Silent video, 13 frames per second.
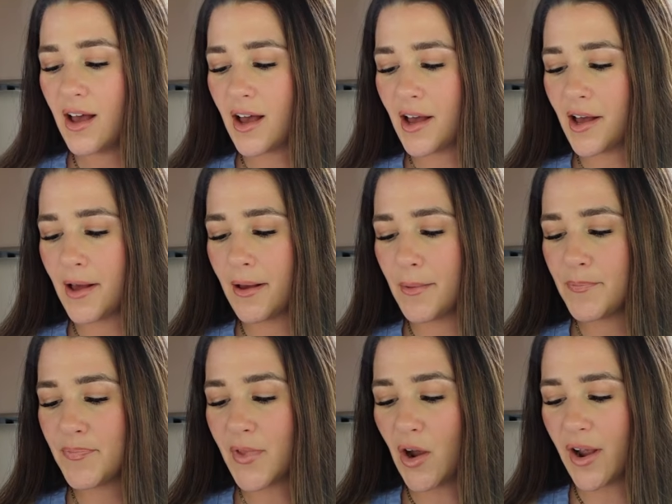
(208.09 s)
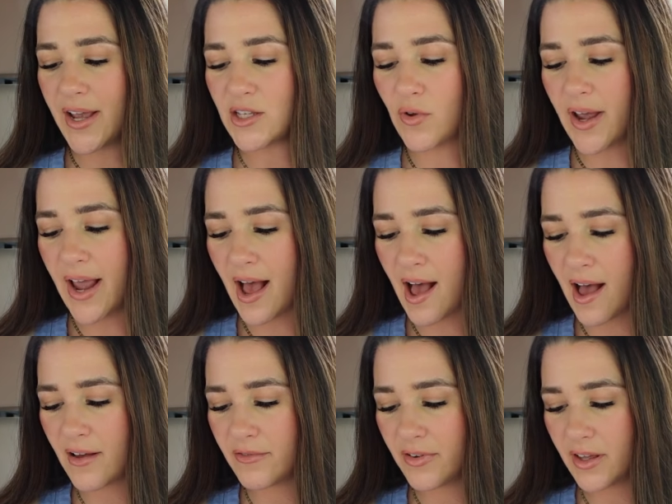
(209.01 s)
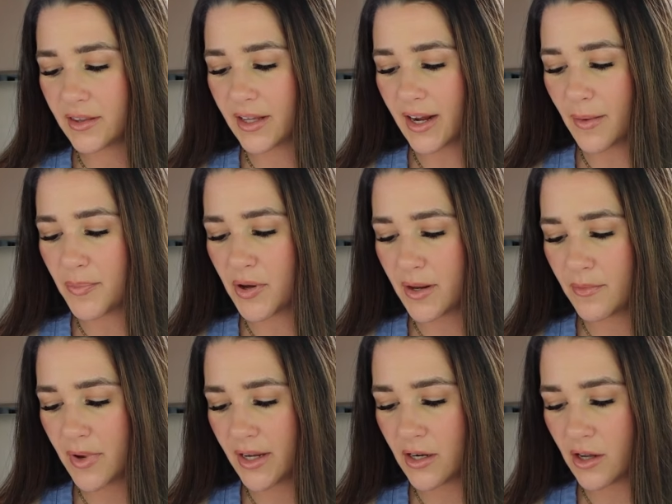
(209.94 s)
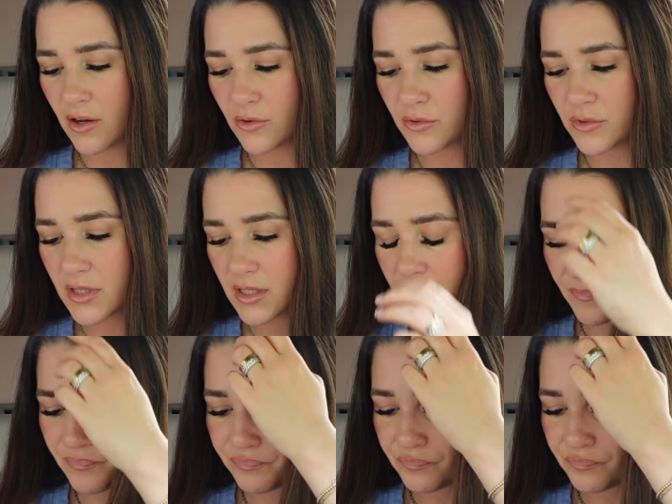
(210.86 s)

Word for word: Um, okay, so I have, like, I put in my notes